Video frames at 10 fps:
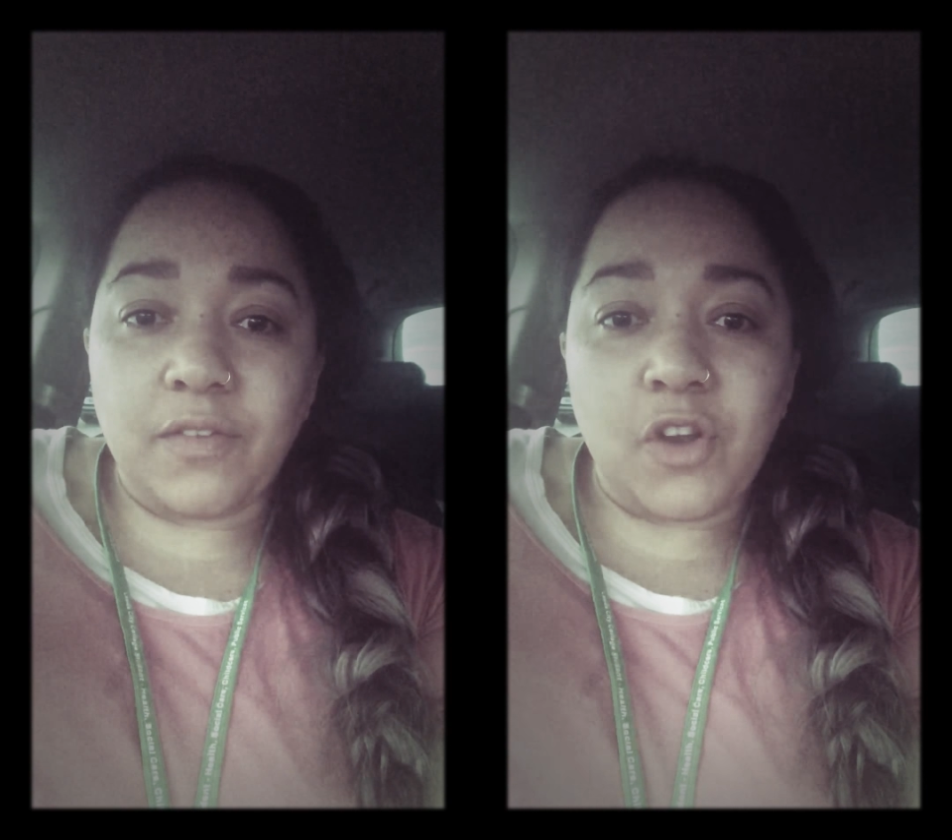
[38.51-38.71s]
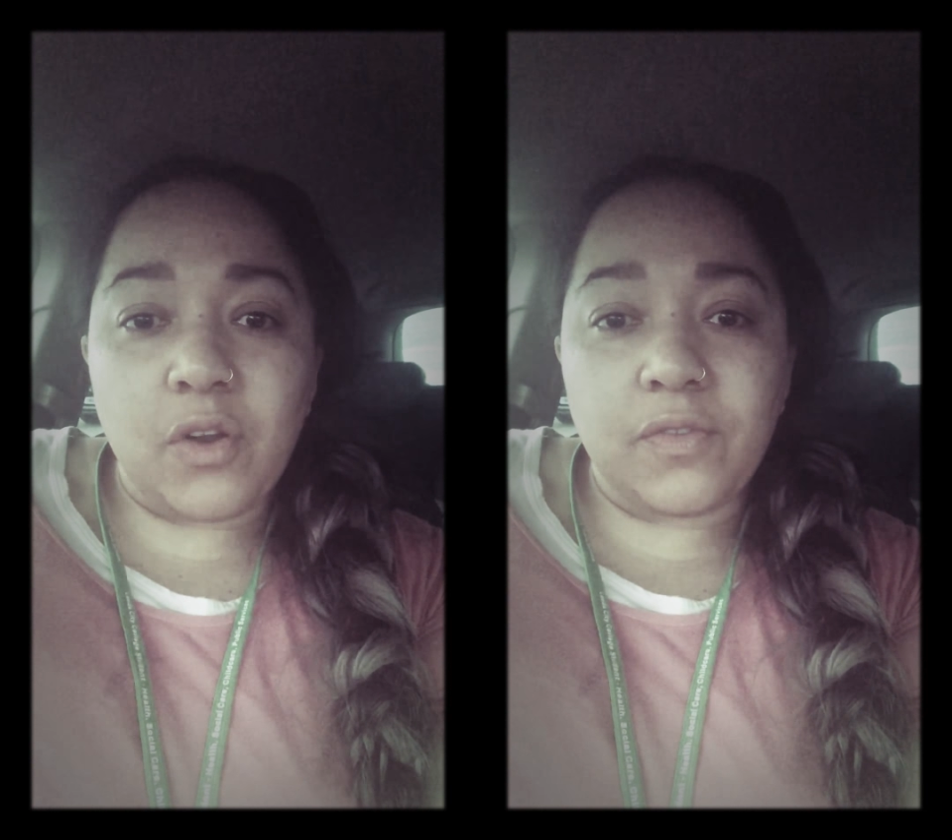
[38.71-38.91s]

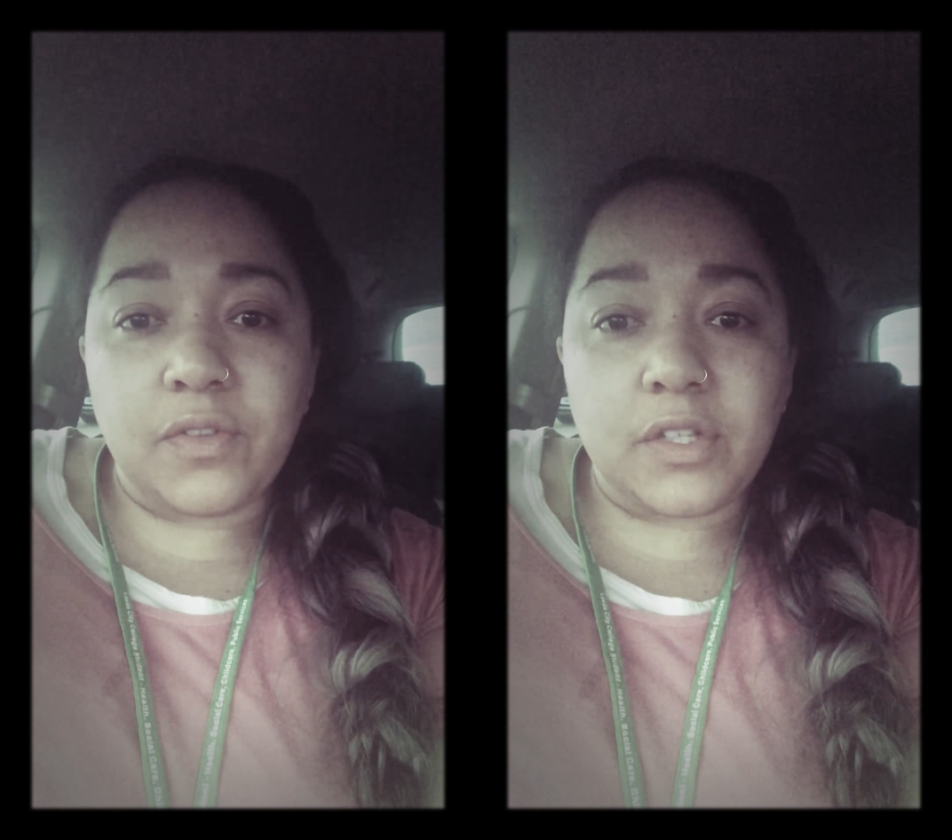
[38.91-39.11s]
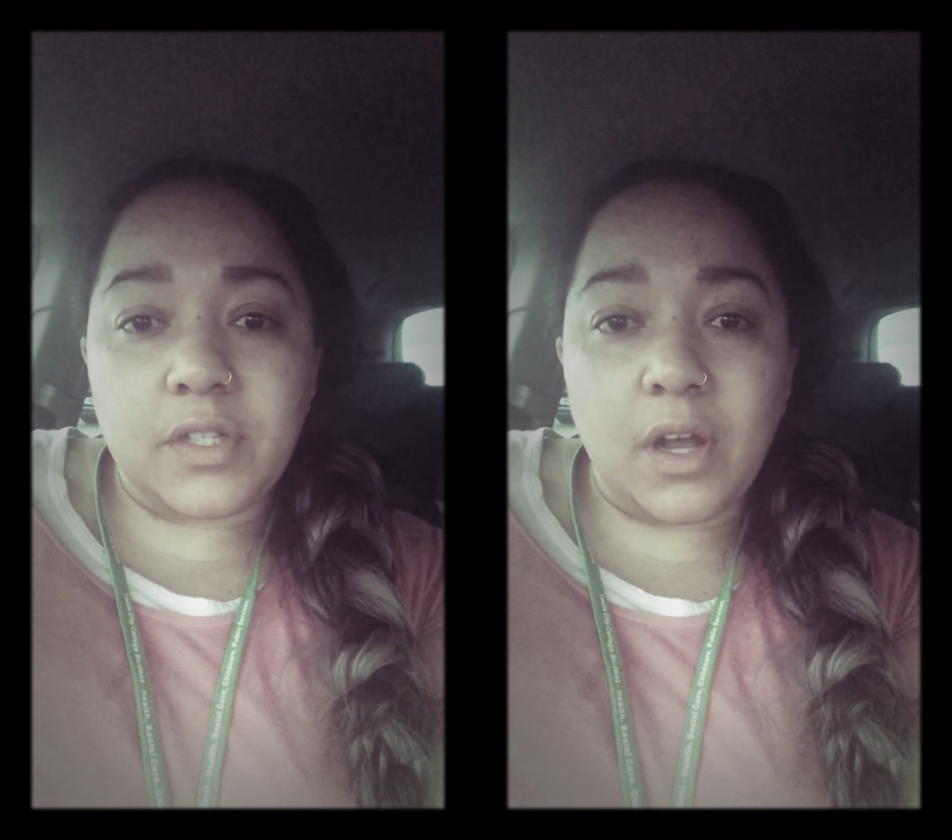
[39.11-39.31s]
none of
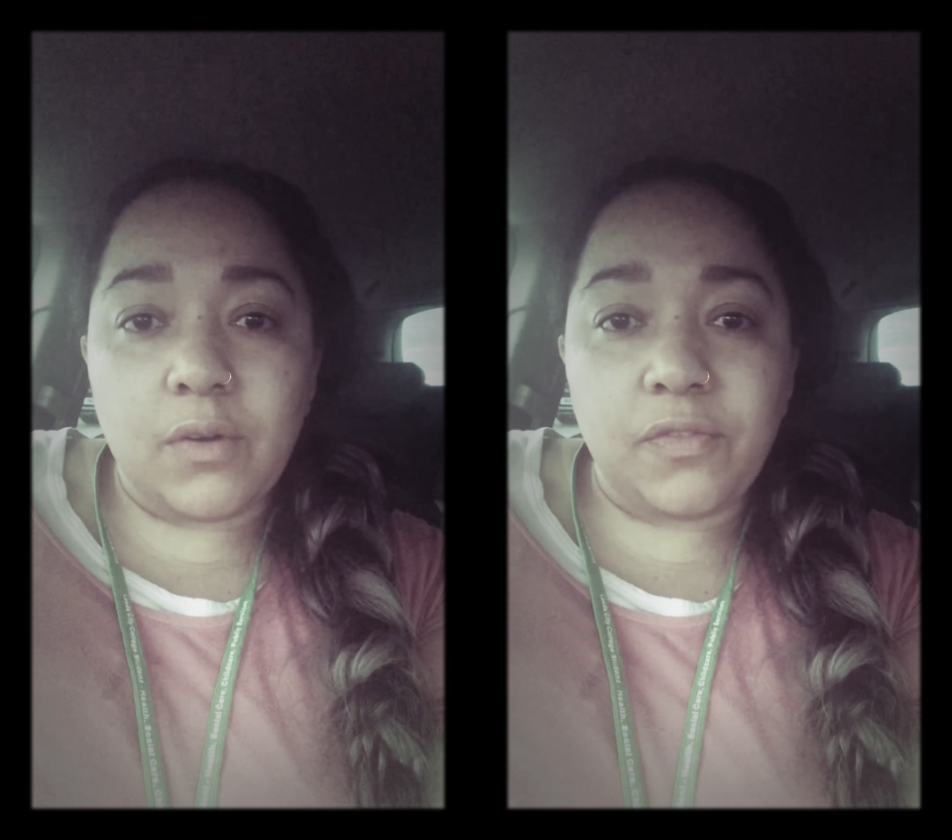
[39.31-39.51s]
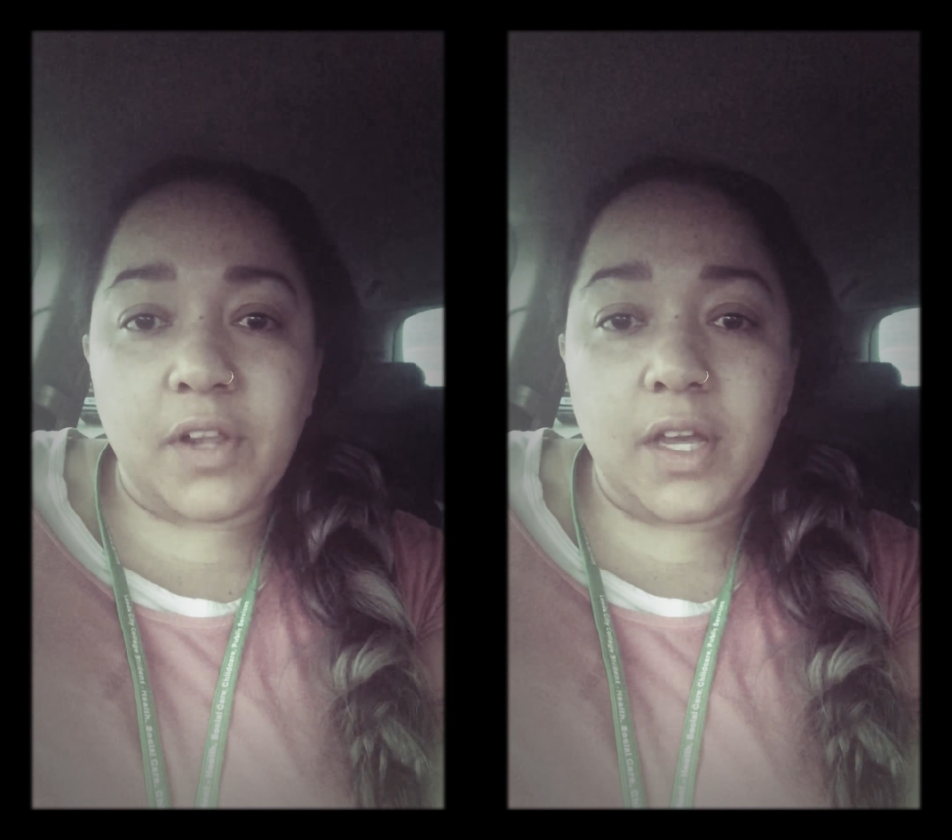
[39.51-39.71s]
the
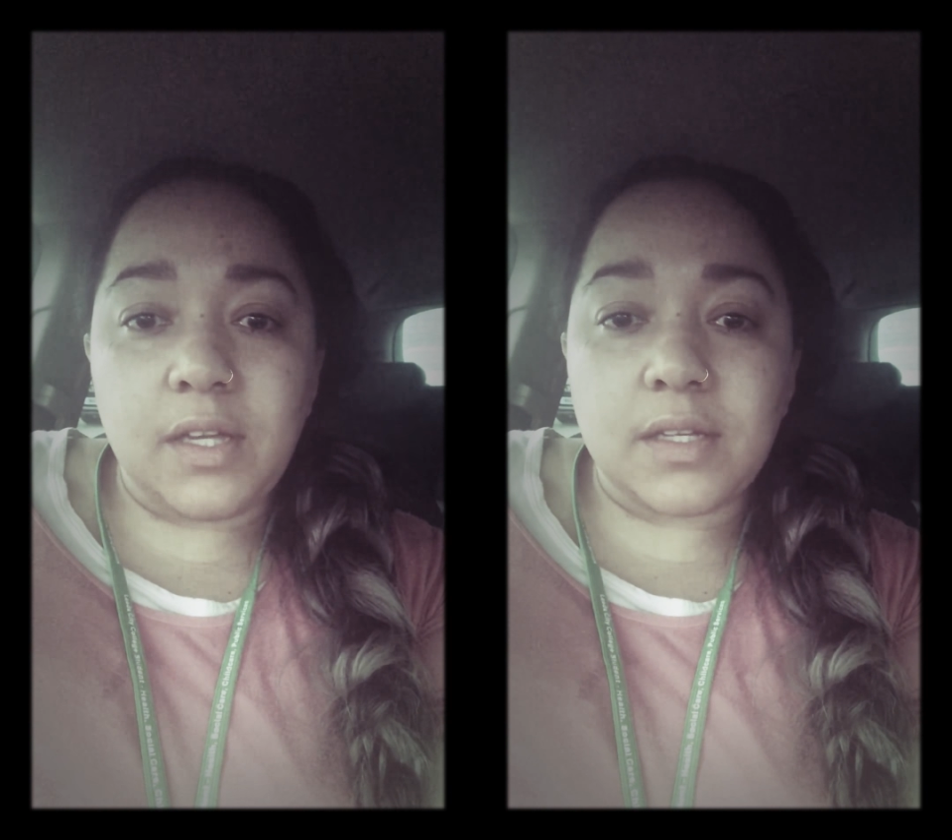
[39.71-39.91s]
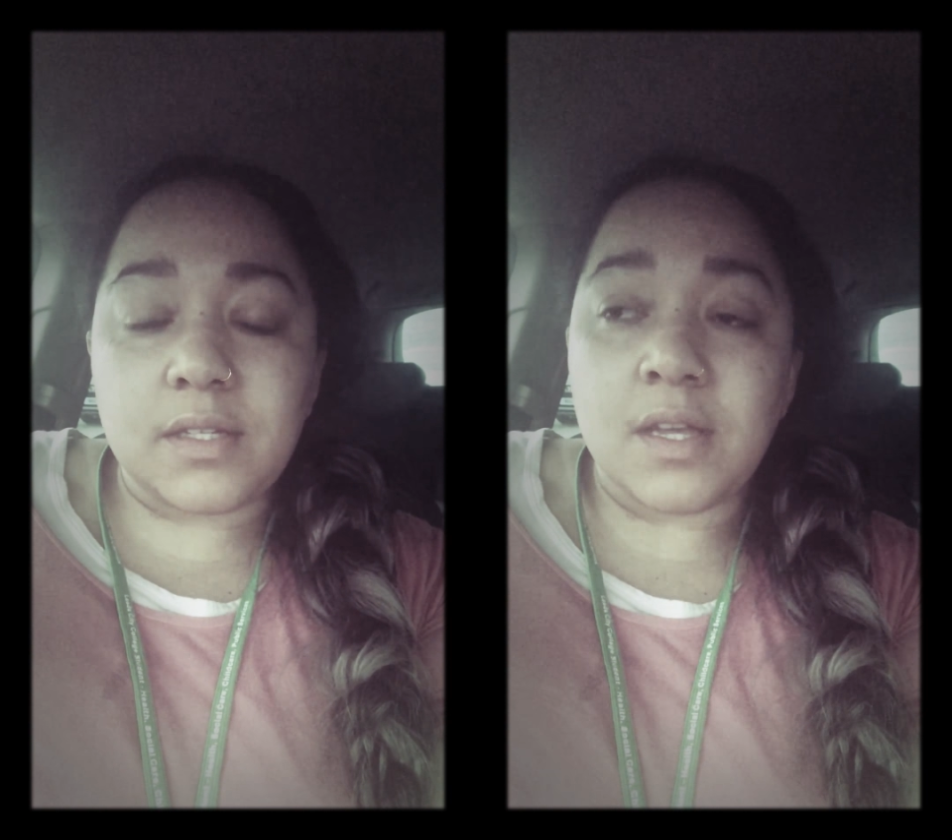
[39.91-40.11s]

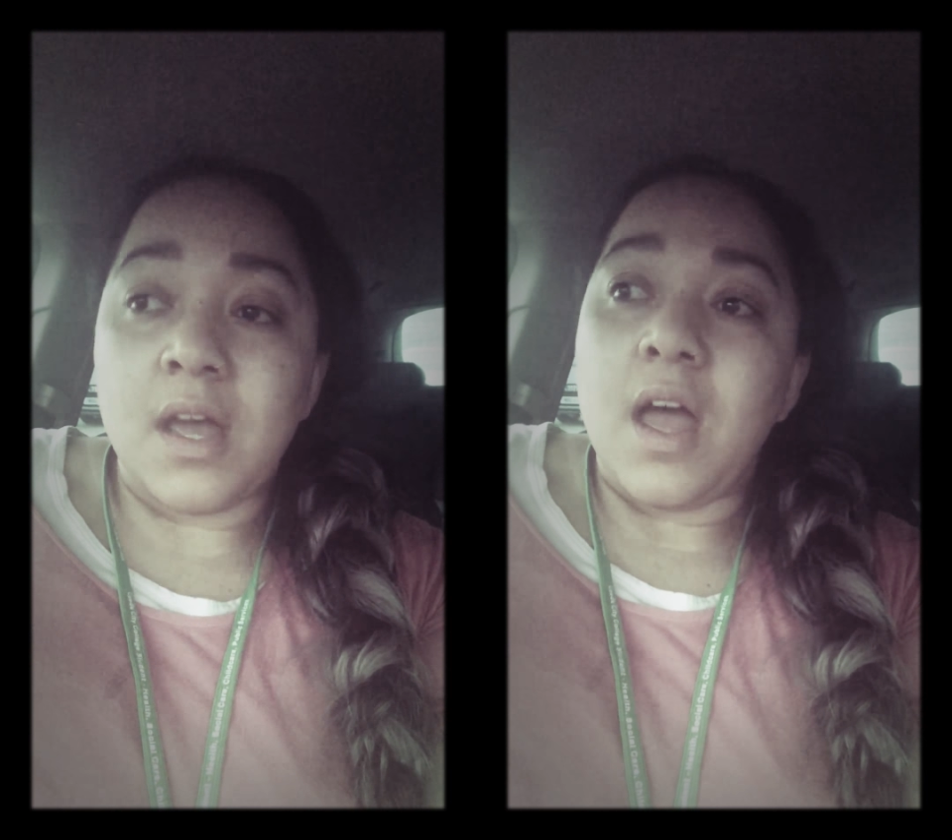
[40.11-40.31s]
snowflakes